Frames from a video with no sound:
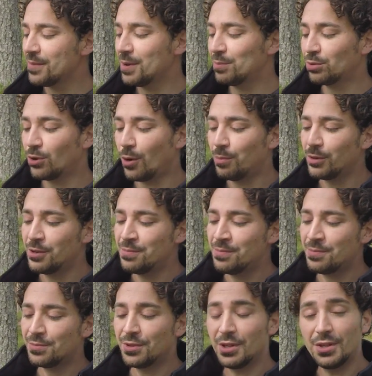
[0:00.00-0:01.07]
problem
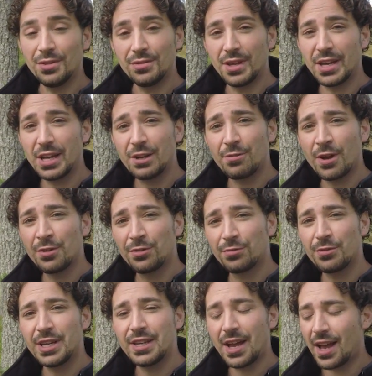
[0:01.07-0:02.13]
that the Hero
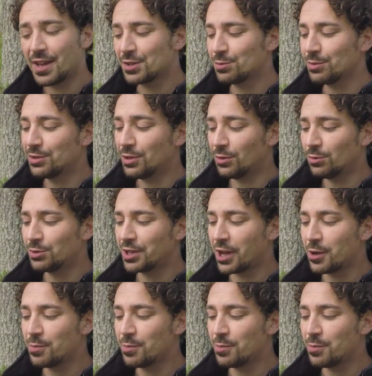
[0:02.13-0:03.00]
3 has with the audio